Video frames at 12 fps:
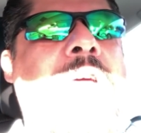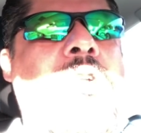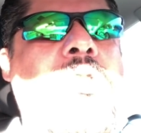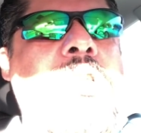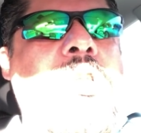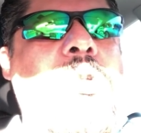
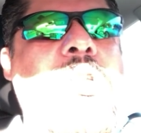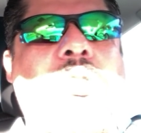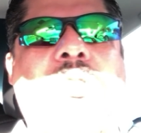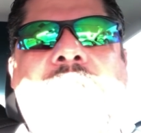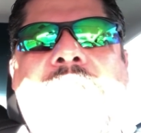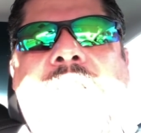don't think you need
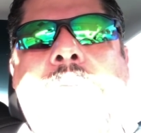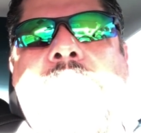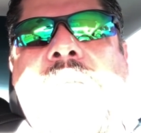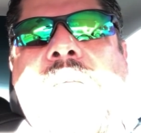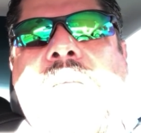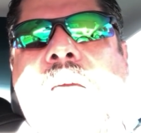to see the same
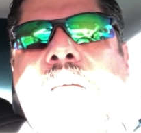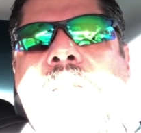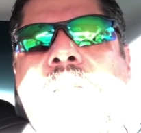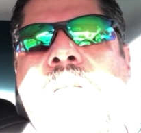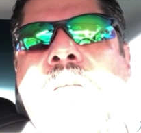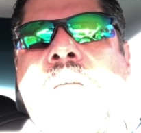thing
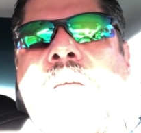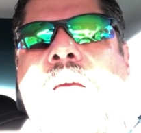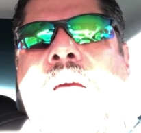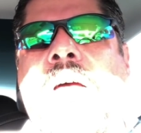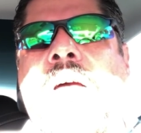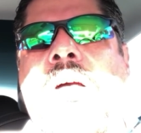again.
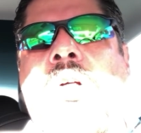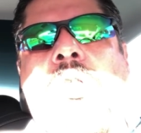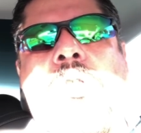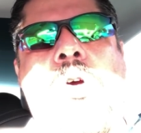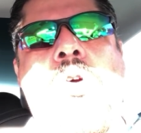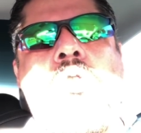
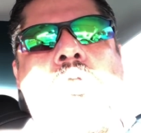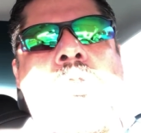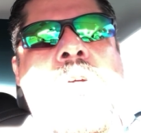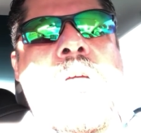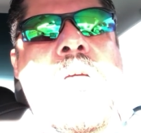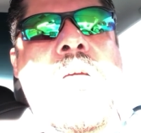Although
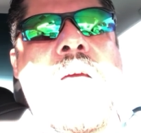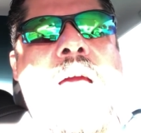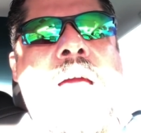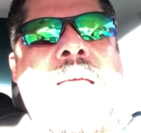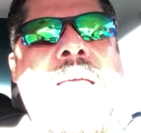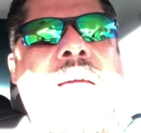
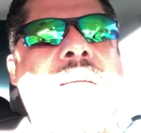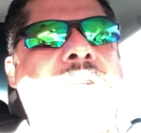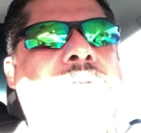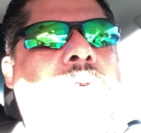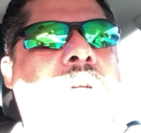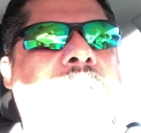I kind
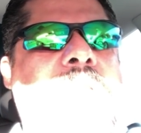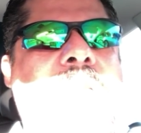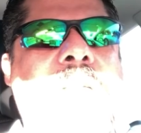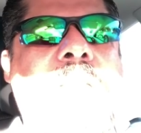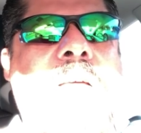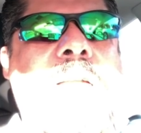of want to
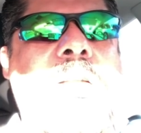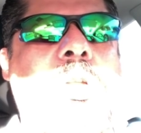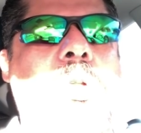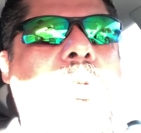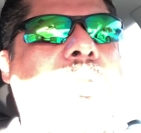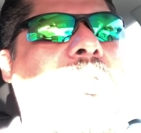say that it
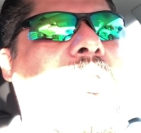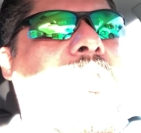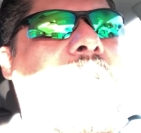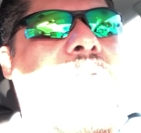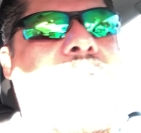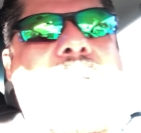looks
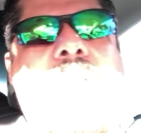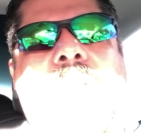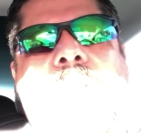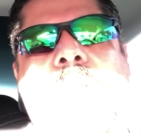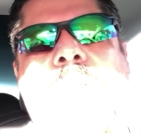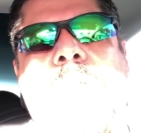different.
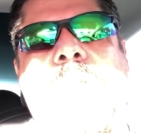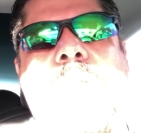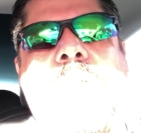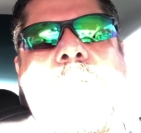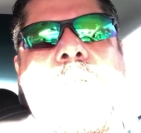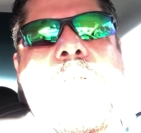
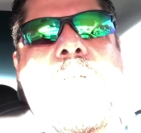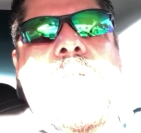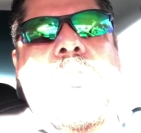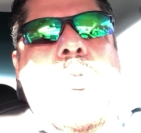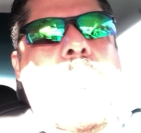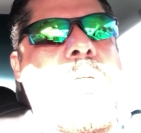
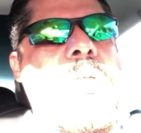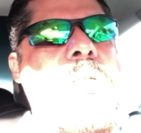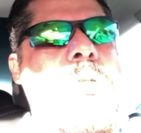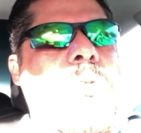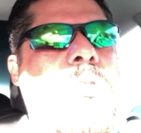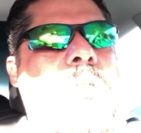To me,
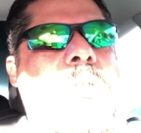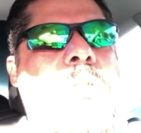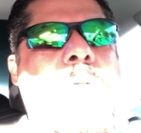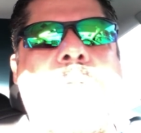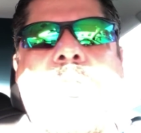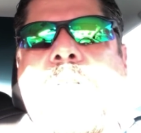it looks a
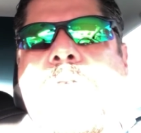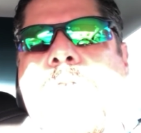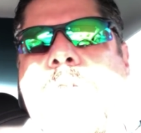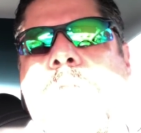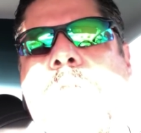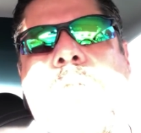little bit
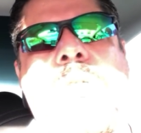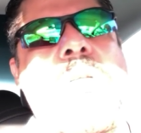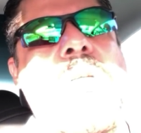different.